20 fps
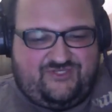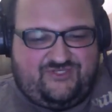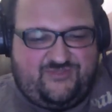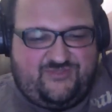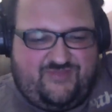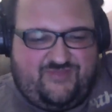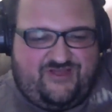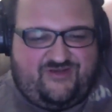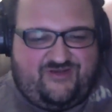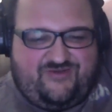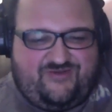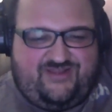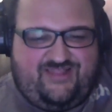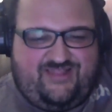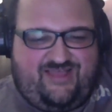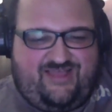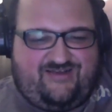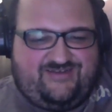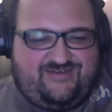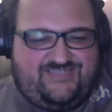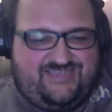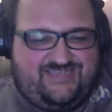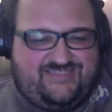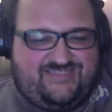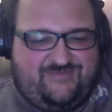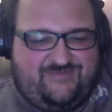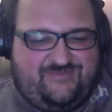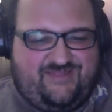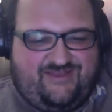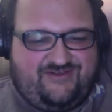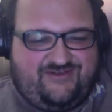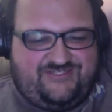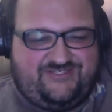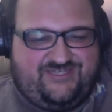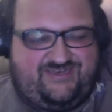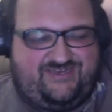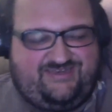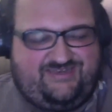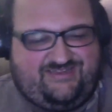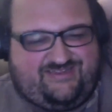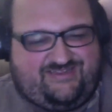you plan on reading that, or is that something that you're interested in?